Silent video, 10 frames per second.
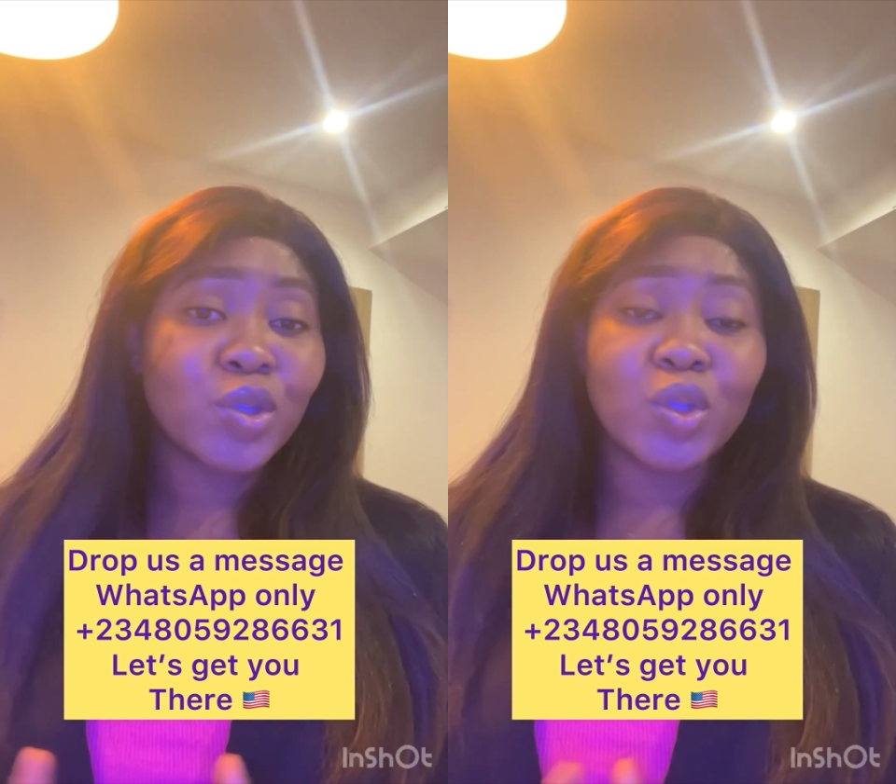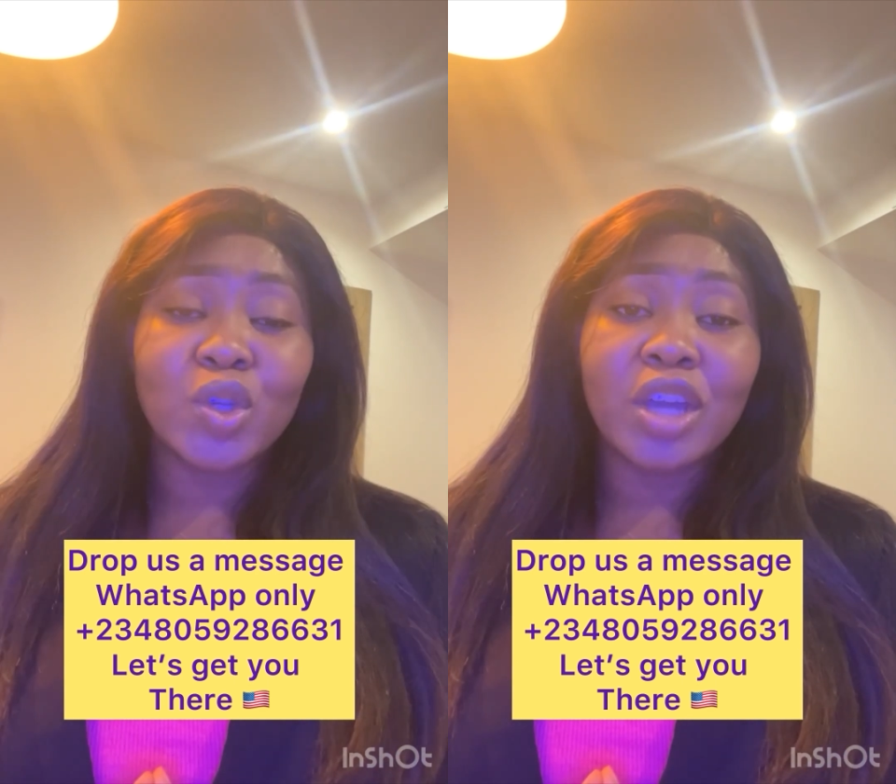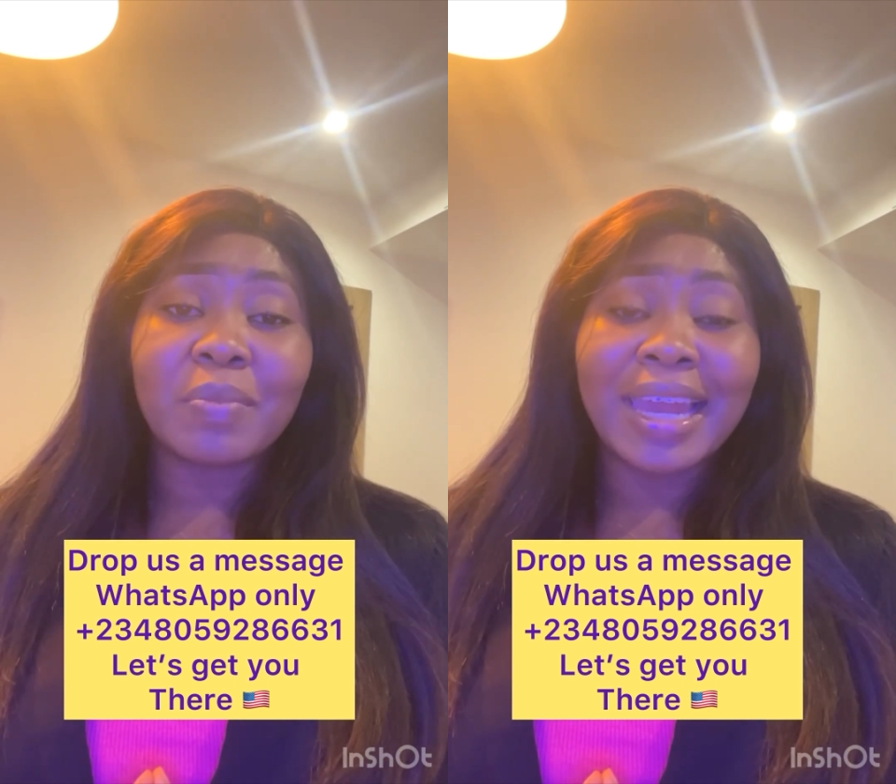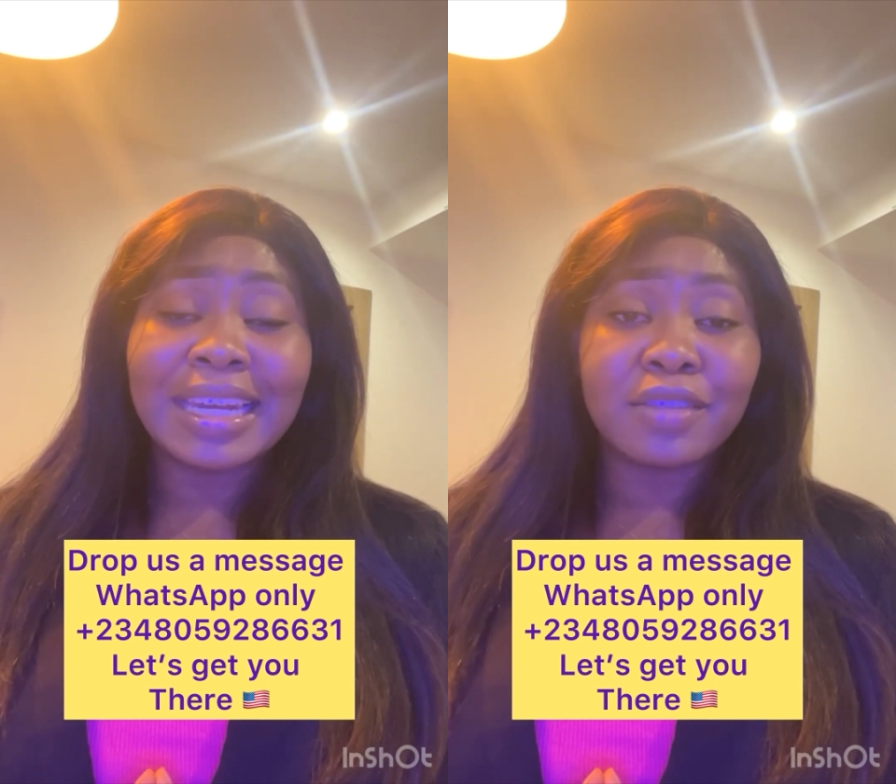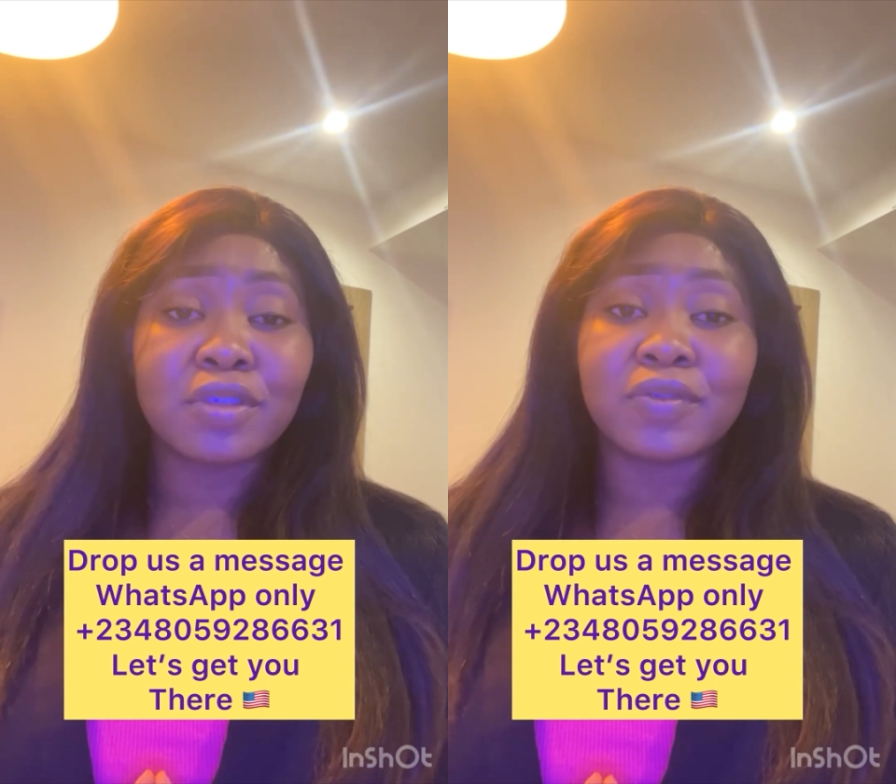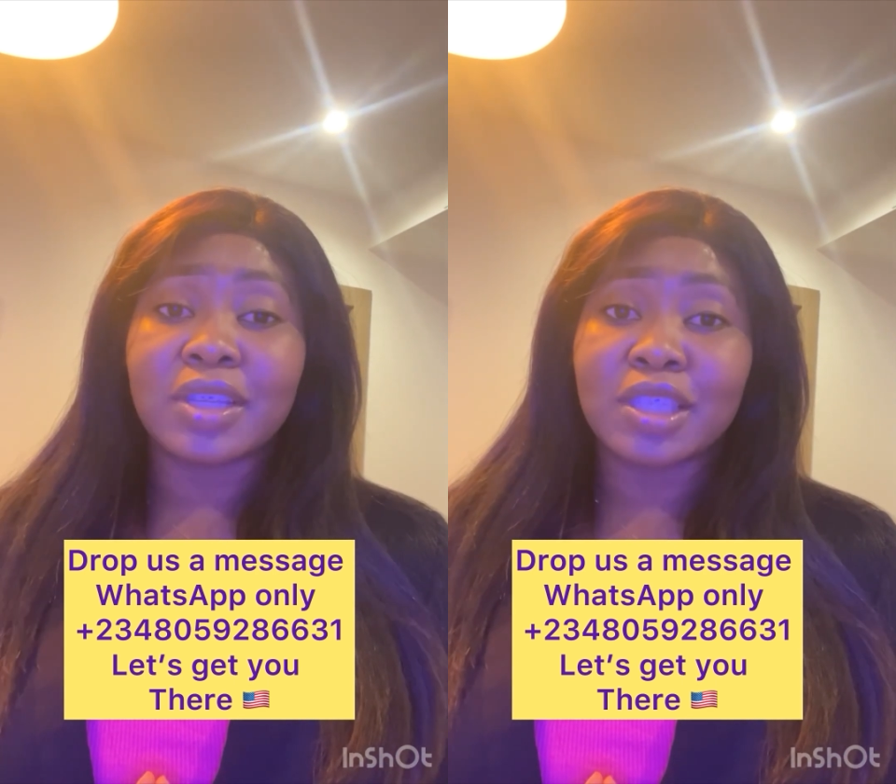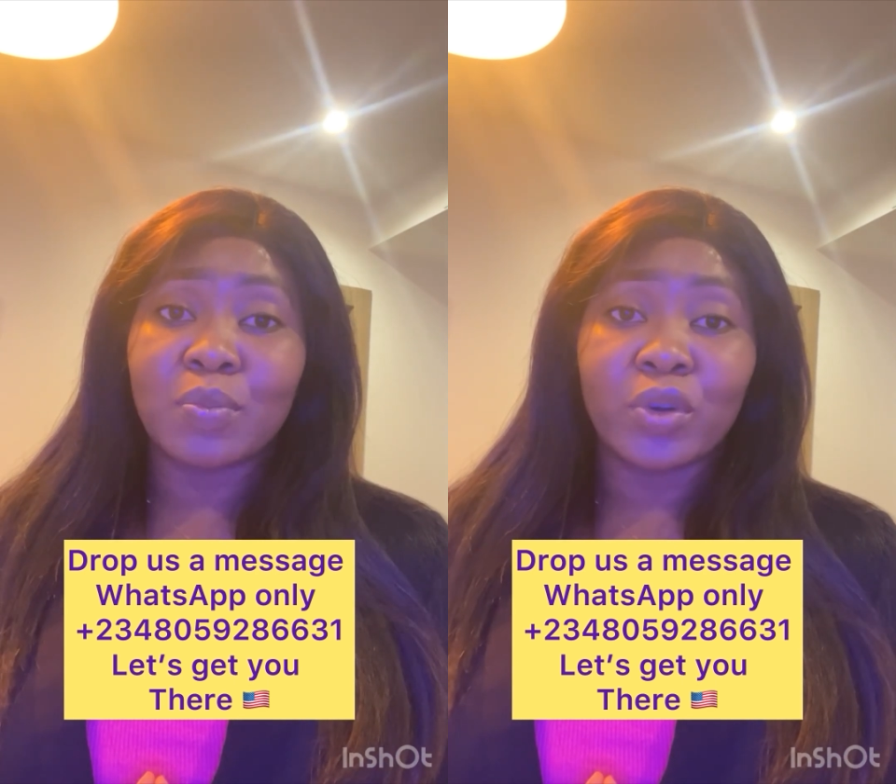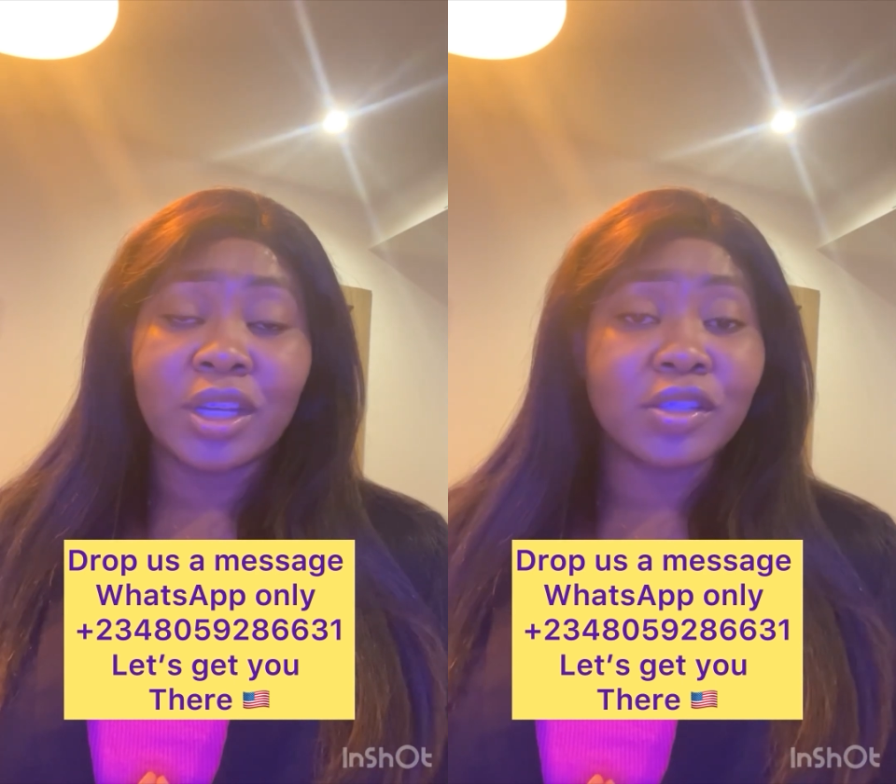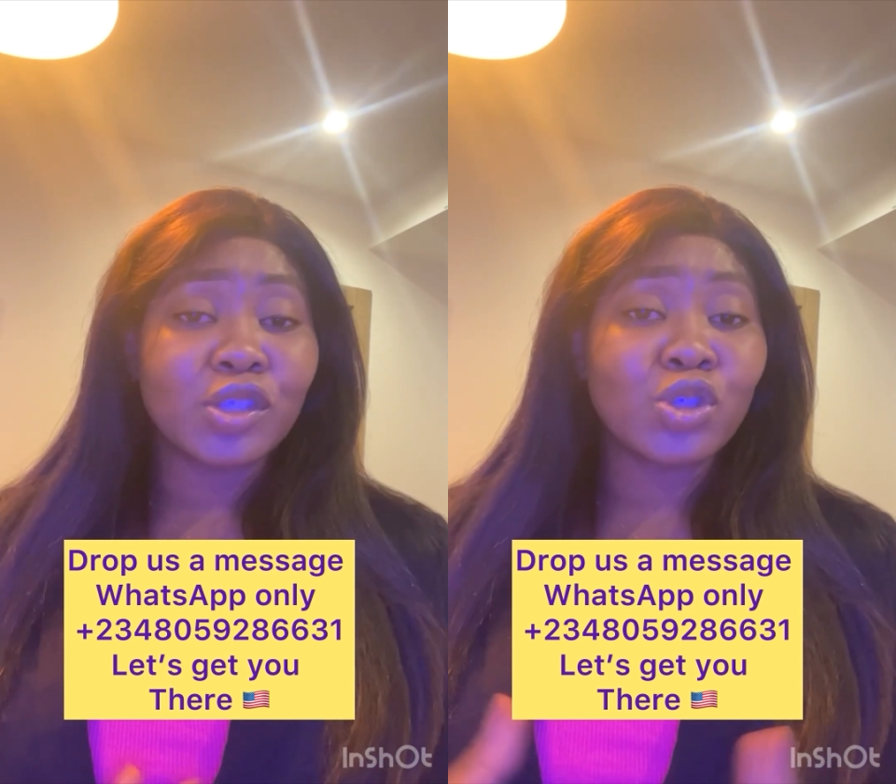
to join my list of testimonials.